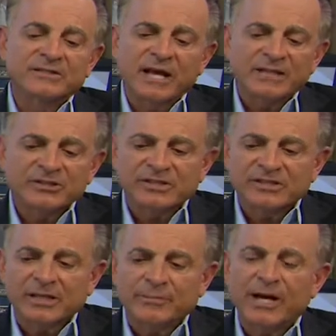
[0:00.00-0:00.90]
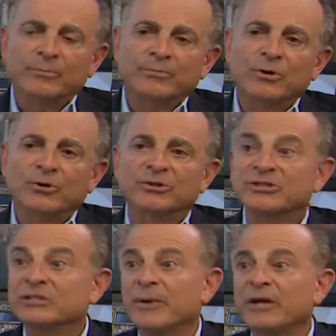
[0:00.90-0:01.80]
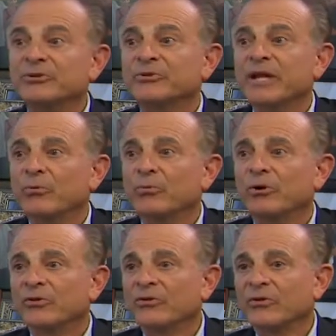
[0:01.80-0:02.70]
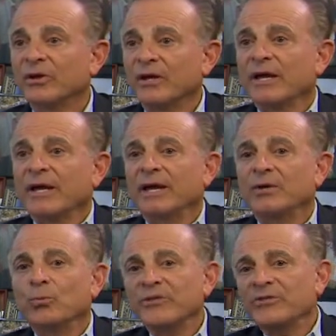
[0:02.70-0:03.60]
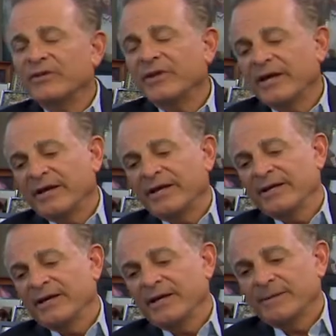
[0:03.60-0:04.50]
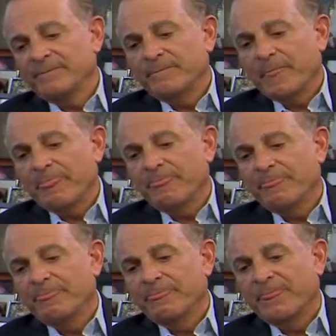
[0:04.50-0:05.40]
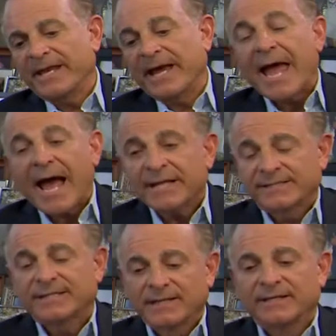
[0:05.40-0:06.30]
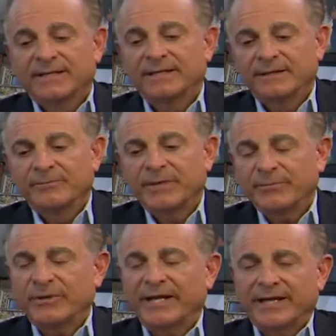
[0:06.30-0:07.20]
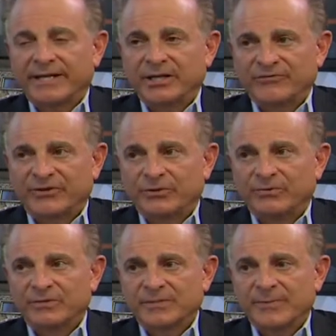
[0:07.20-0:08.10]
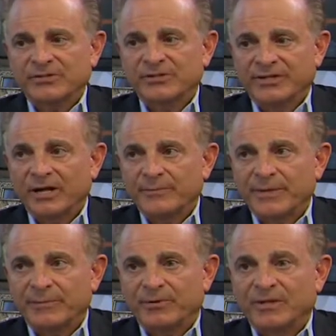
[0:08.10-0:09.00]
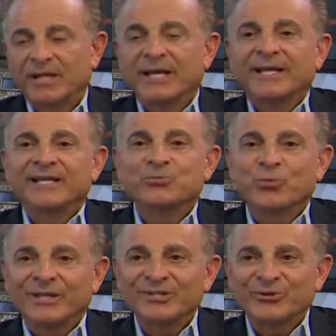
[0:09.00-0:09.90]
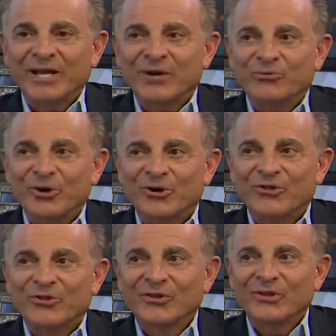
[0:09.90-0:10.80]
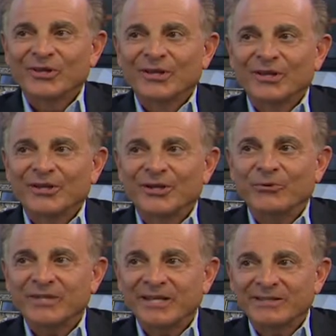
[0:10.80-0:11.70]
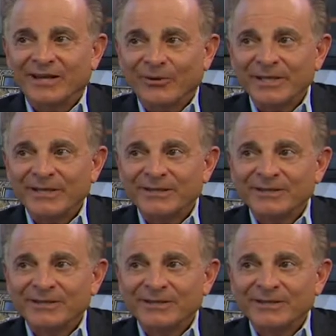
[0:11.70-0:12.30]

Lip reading: not just about brokerage, it's about your net worth. And one thing that I ask people that I interview, especially young people, is what is your net worth? You know what they tell me?